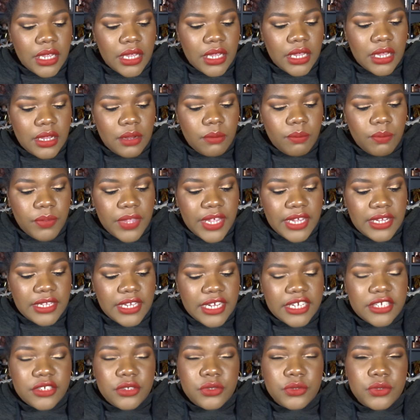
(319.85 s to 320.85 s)
And
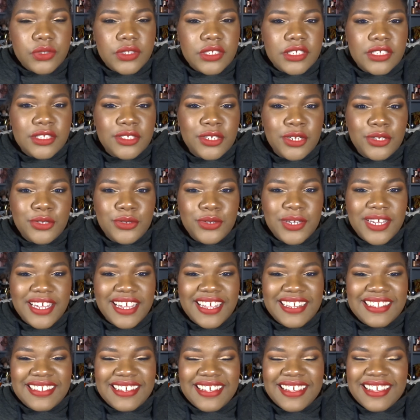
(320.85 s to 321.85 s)
I used it to
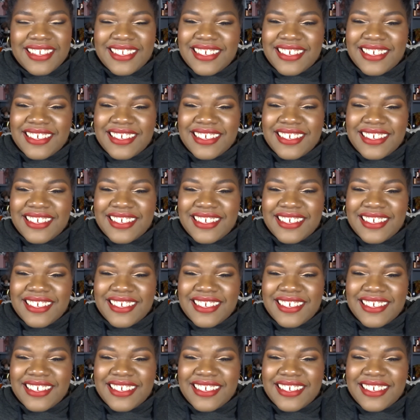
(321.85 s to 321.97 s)
get